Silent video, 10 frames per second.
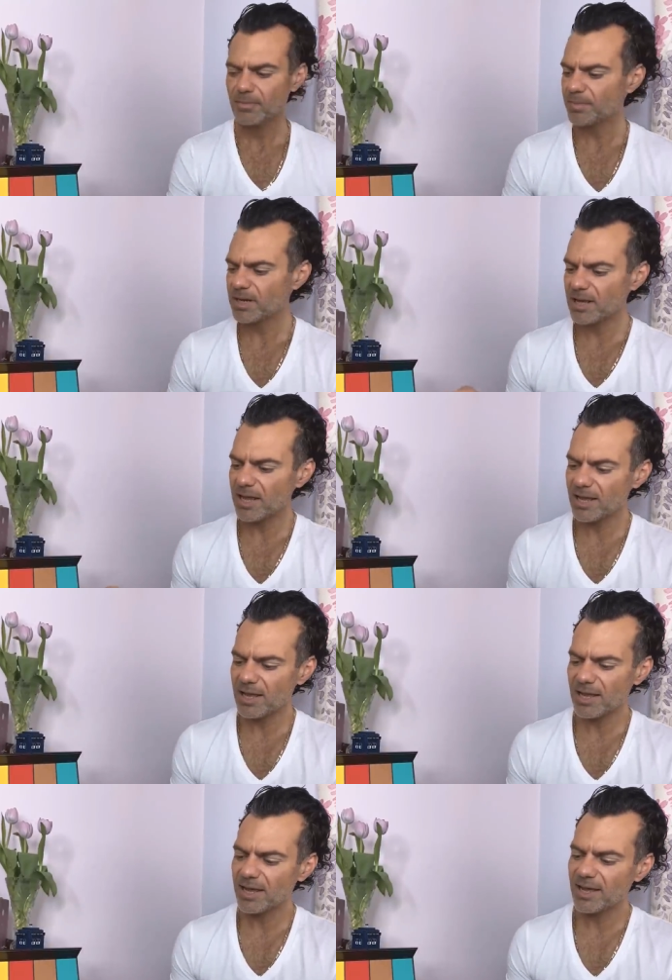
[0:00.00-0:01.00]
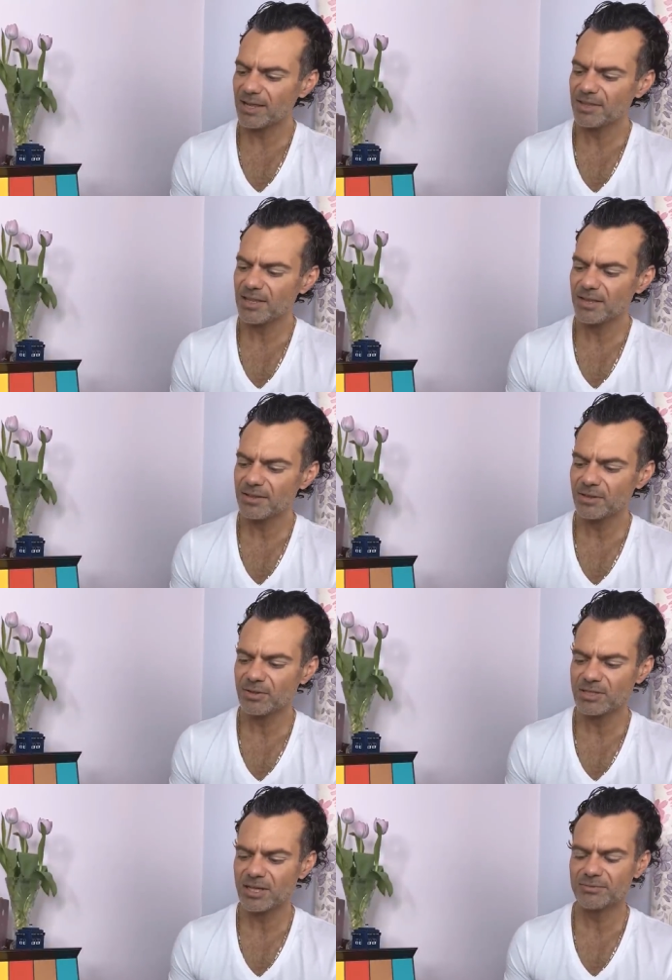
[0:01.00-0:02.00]
but I, I, think I think you
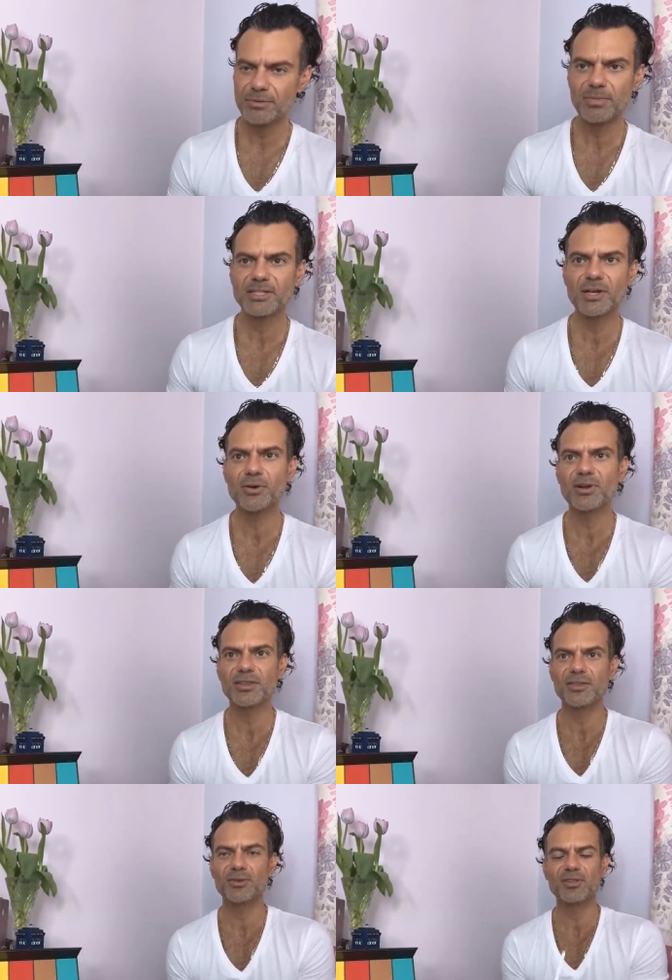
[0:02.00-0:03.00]
can tell from my tone. I think you